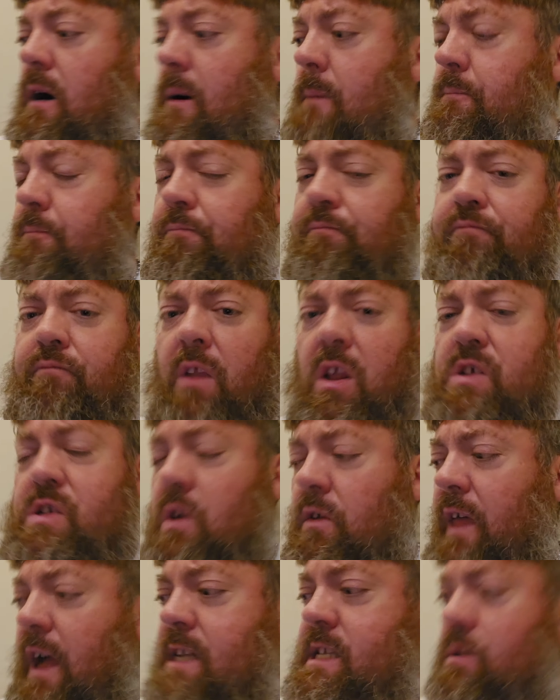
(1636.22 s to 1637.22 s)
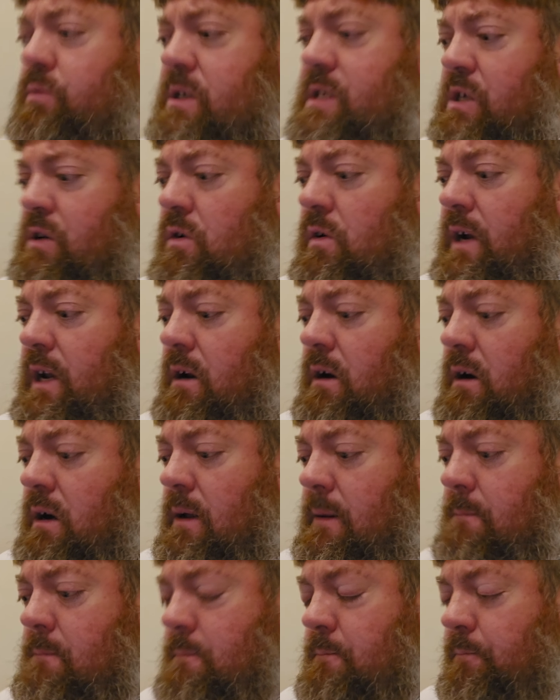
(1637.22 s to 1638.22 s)
Um, so that's what's going
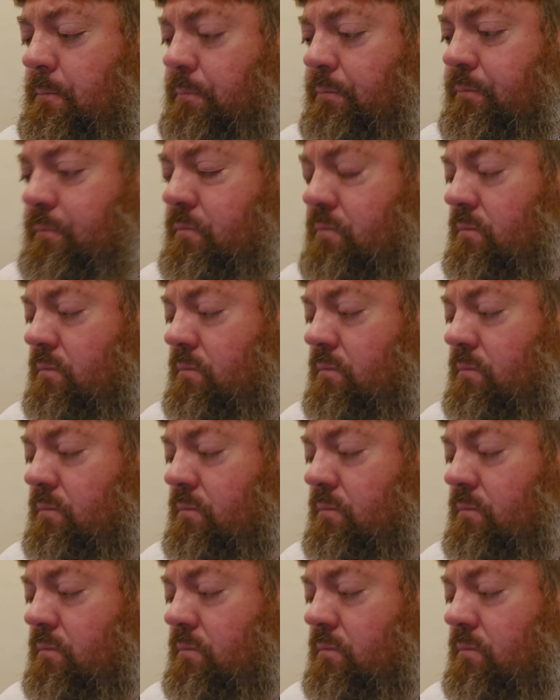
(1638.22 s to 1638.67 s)
on